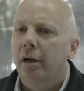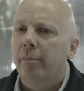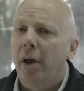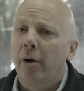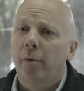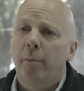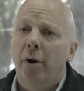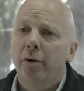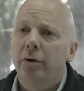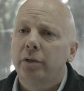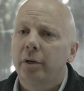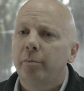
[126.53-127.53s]
Our
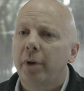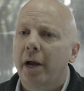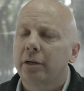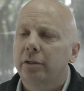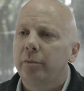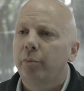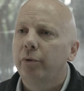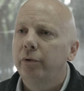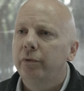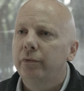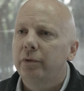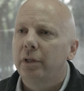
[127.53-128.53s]
partnership actually
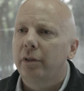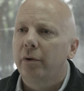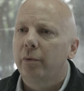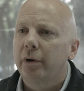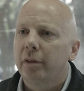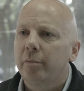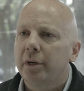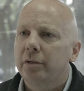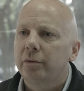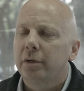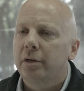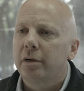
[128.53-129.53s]
proves that they're one of the
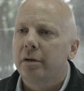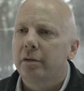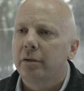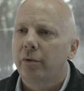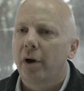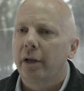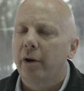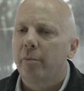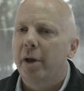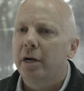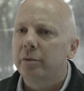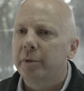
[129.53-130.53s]
best chronic care
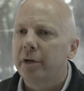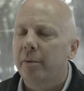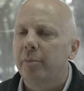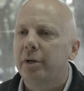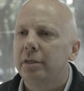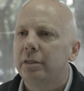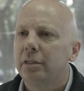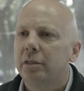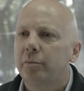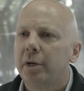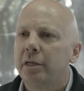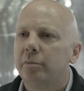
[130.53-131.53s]
management companies in the
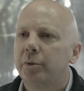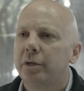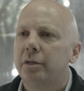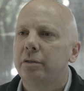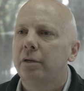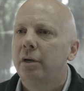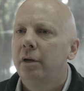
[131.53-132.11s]
space because